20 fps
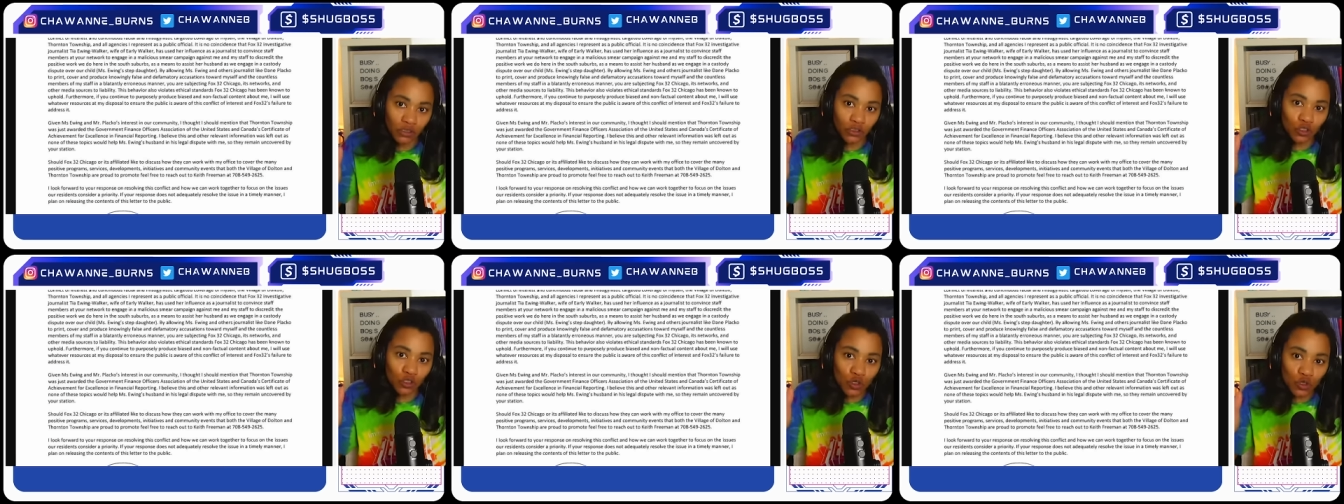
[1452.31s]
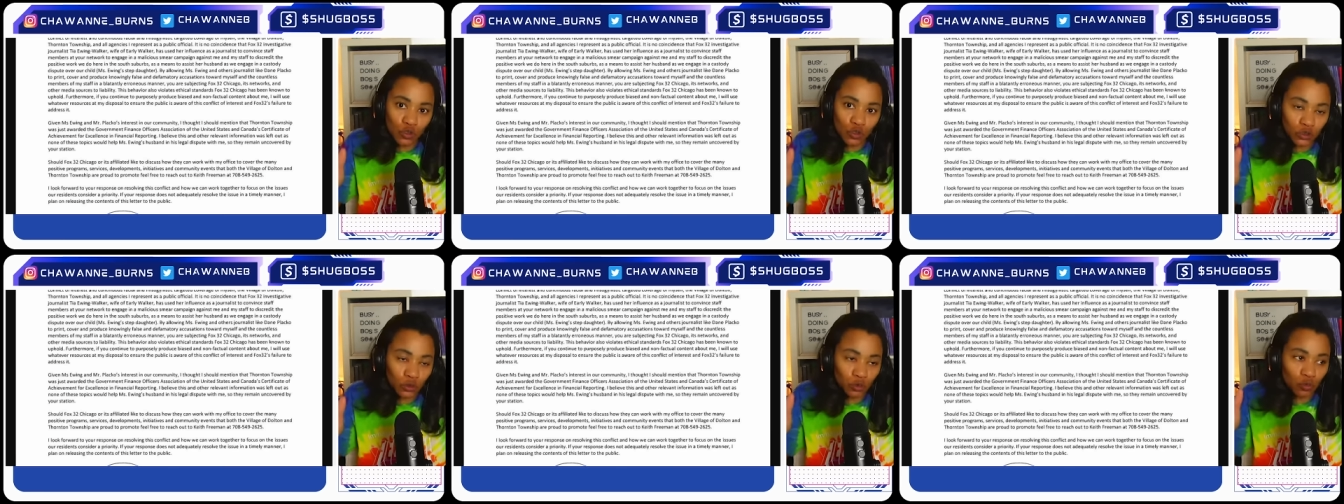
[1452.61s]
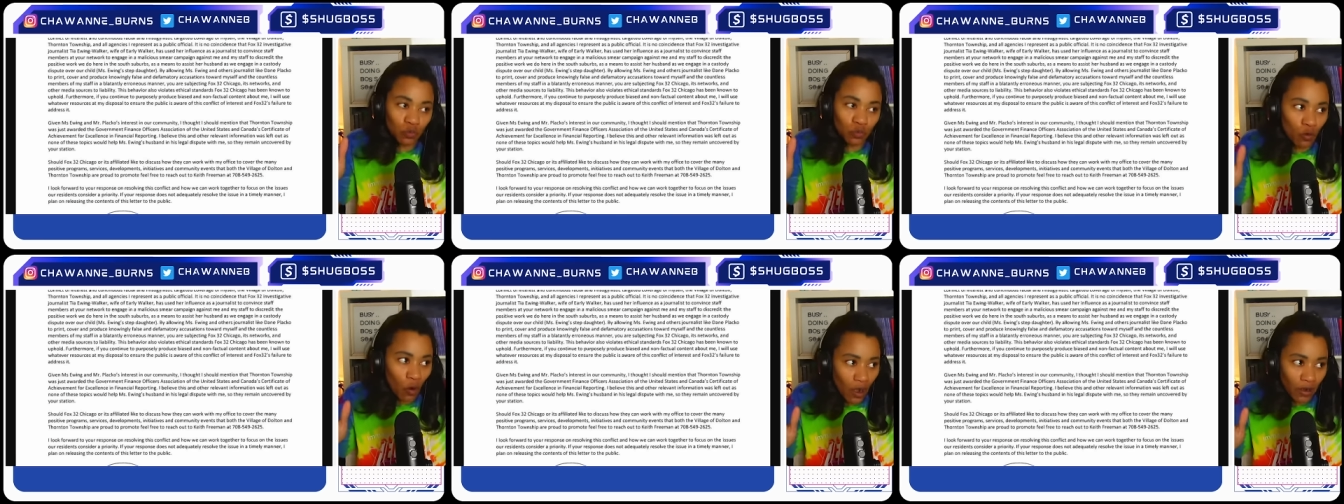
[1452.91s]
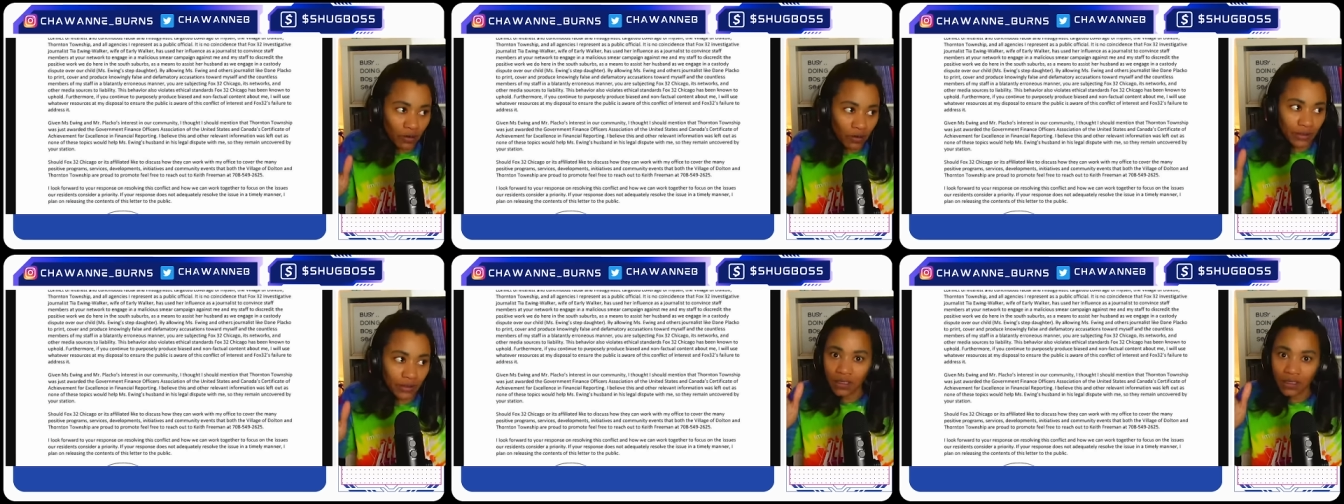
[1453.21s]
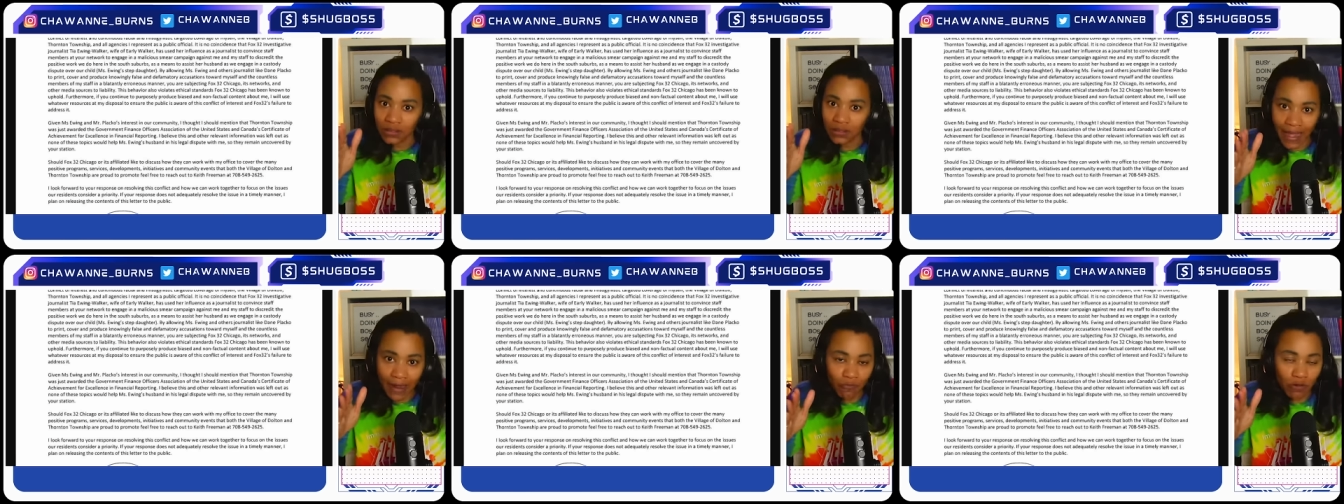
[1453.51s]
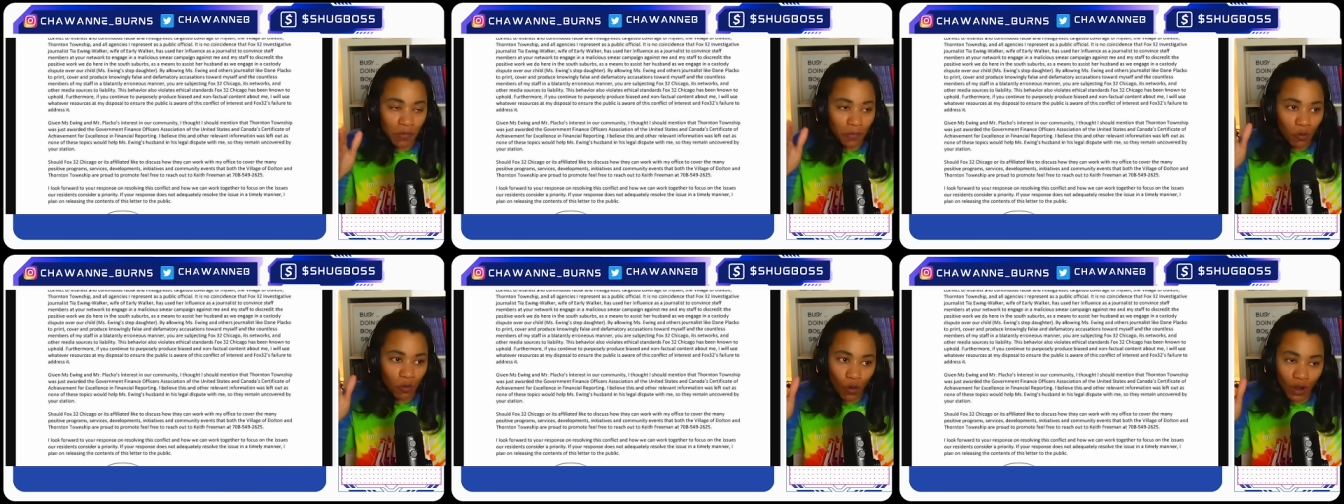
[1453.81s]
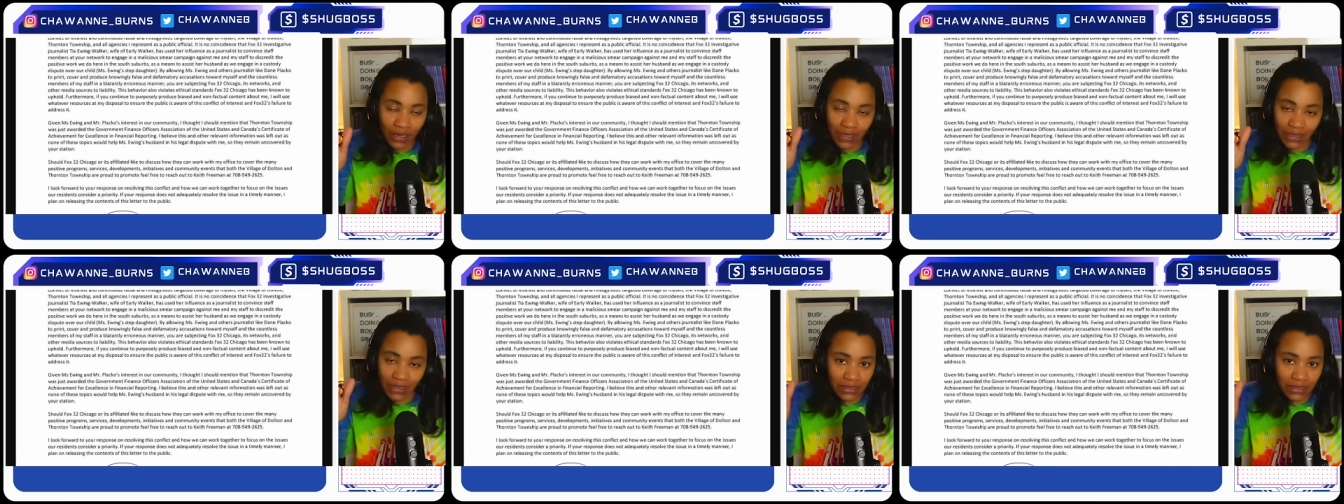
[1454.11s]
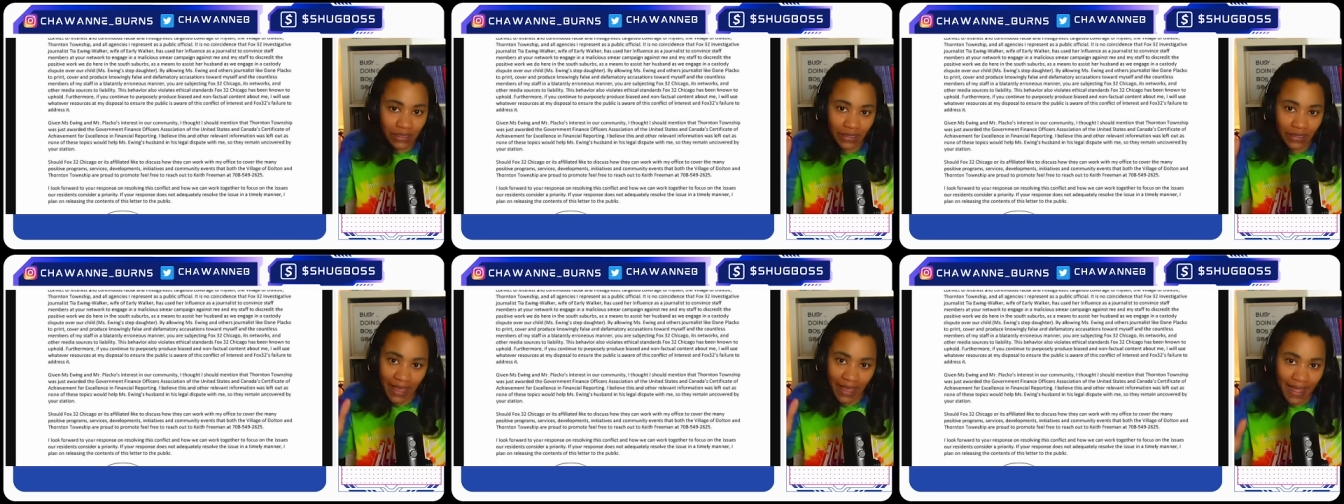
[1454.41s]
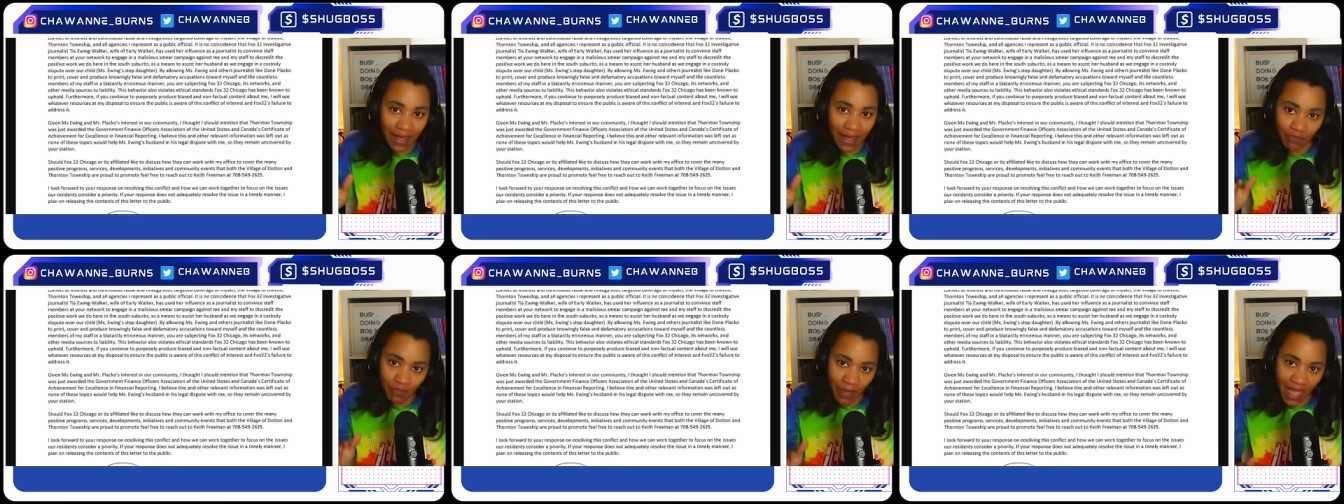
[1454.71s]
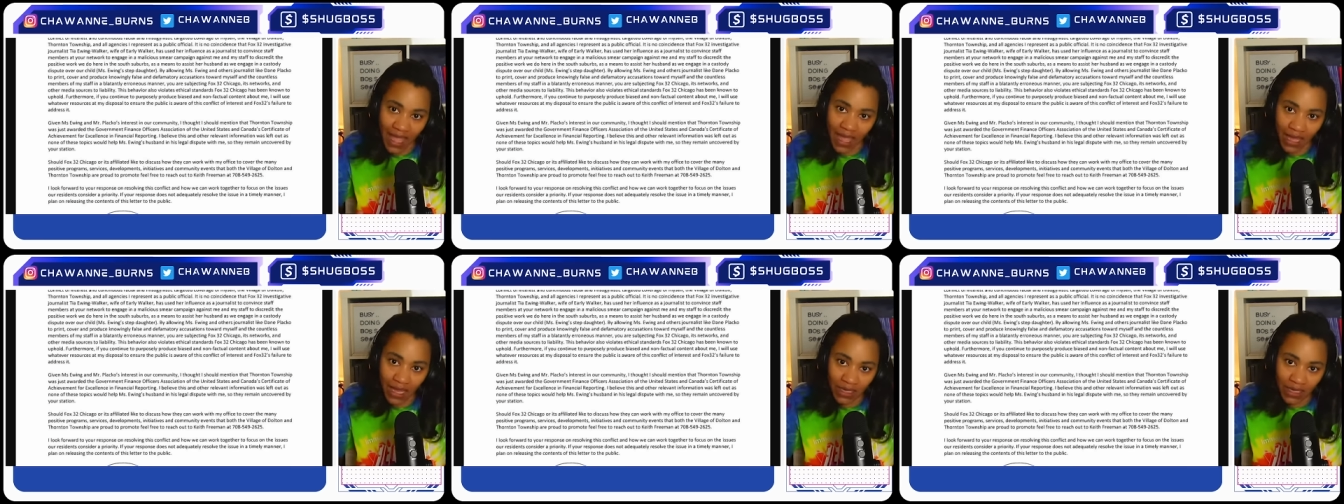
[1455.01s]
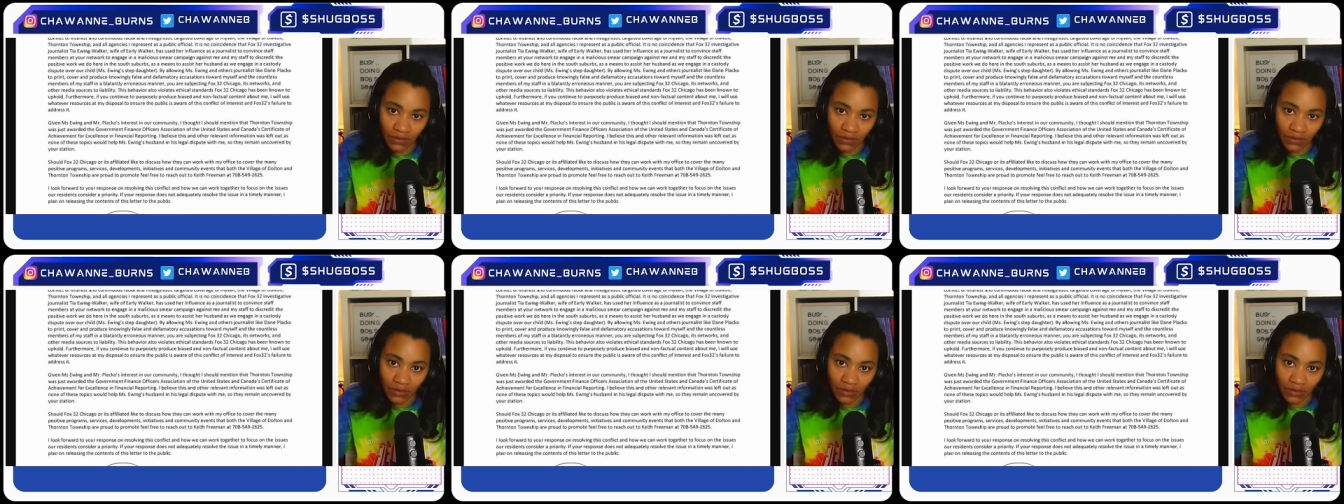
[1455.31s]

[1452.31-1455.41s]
News work, they report good and bad.